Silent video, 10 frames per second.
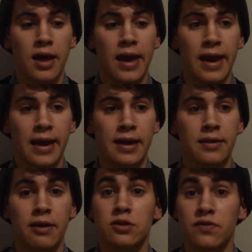
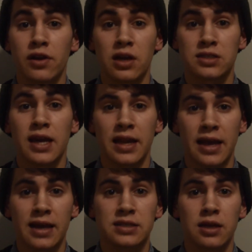and there was a very exciting
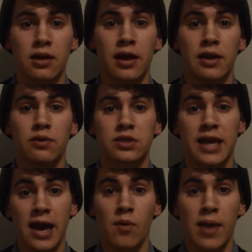guest there, and it was
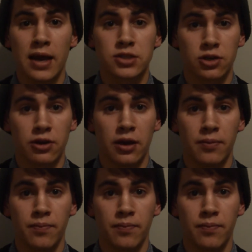Cal Maskery.